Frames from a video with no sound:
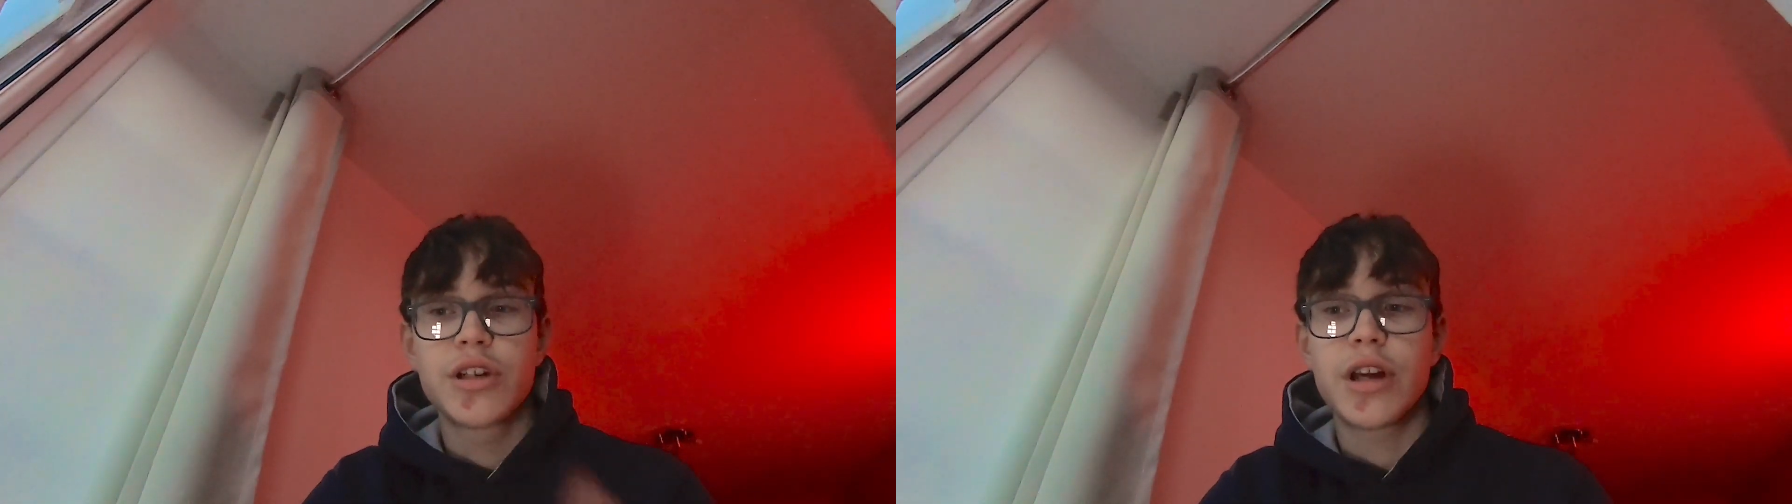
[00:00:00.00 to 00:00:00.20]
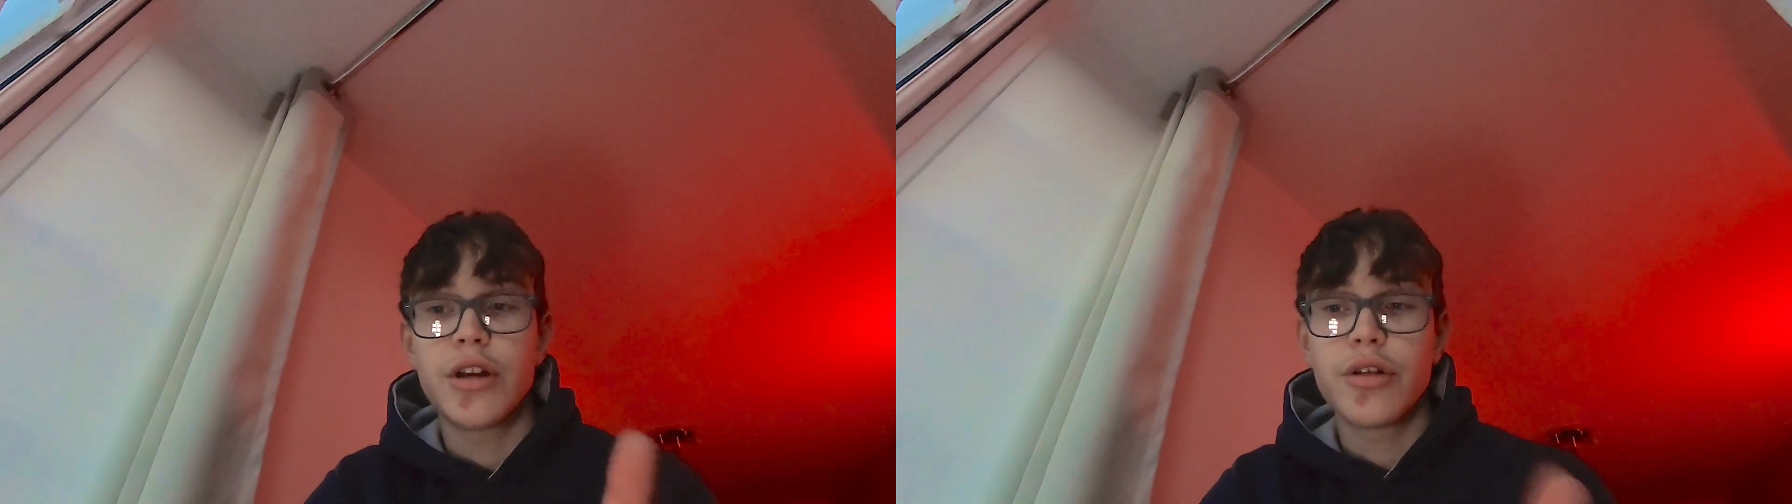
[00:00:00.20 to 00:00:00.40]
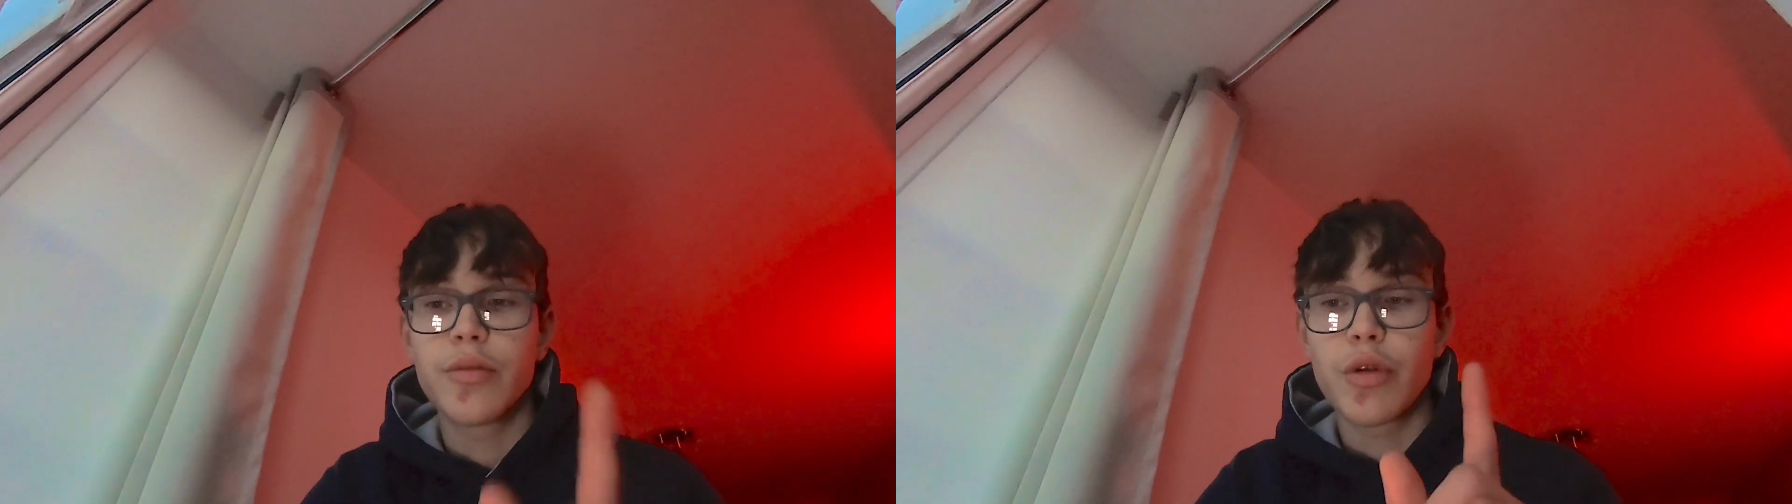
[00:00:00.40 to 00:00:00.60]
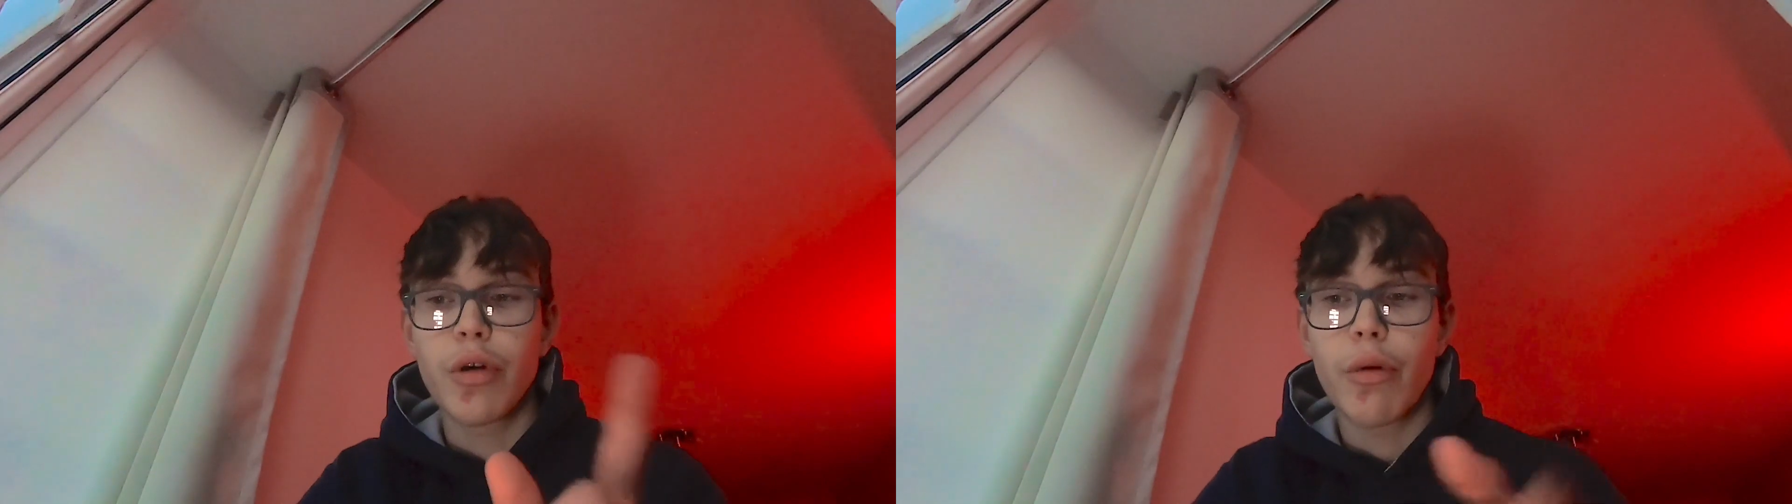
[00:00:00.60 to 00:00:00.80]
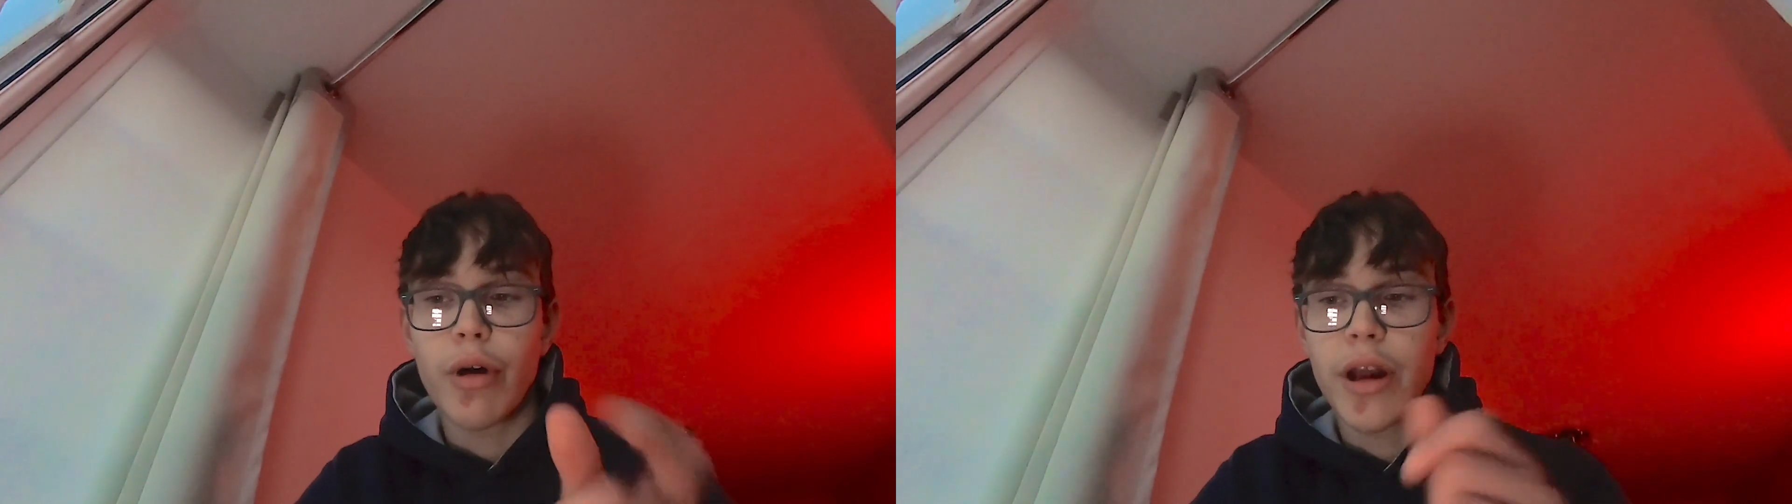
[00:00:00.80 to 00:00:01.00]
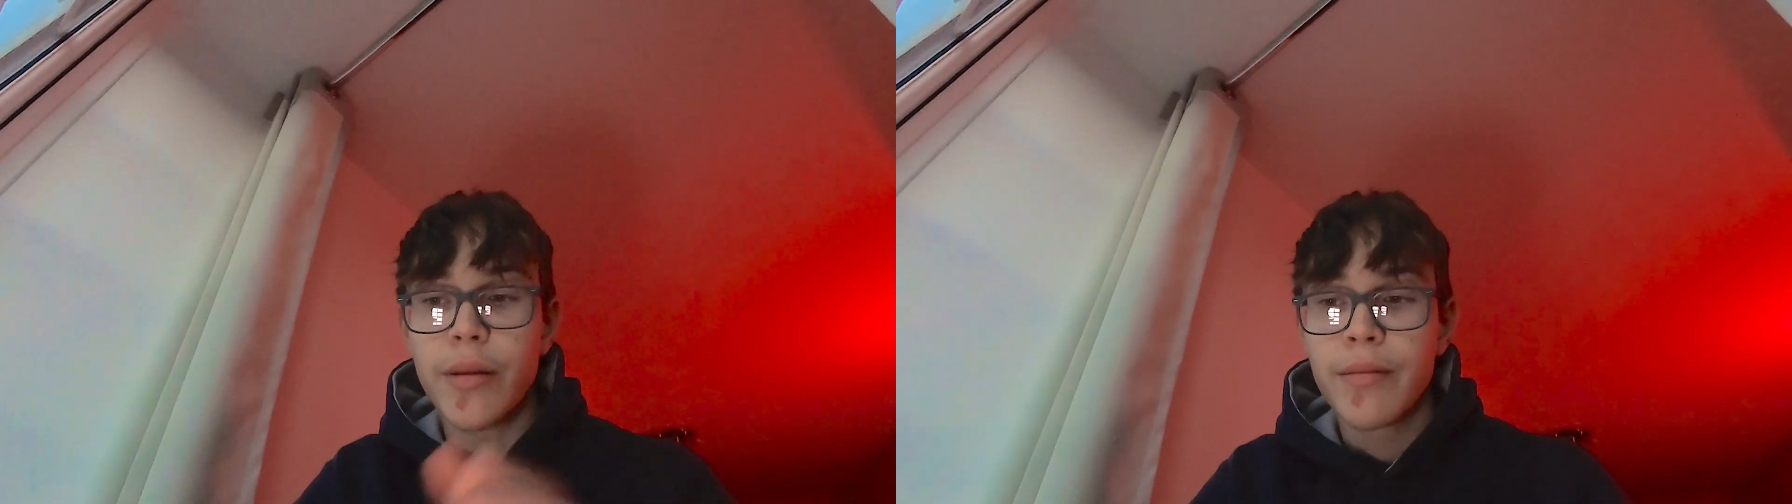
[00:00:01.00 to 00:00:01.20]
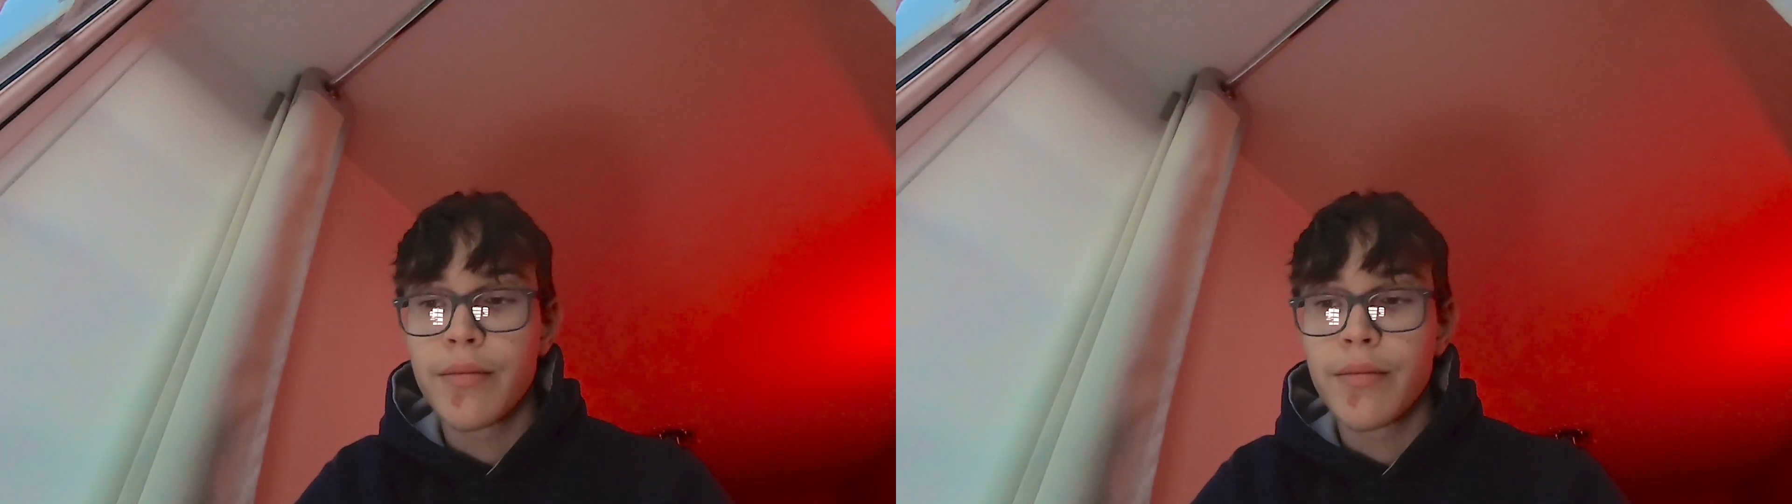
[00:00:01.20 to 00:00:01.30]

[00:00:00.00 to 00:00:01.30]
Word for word: I do them the wrong way.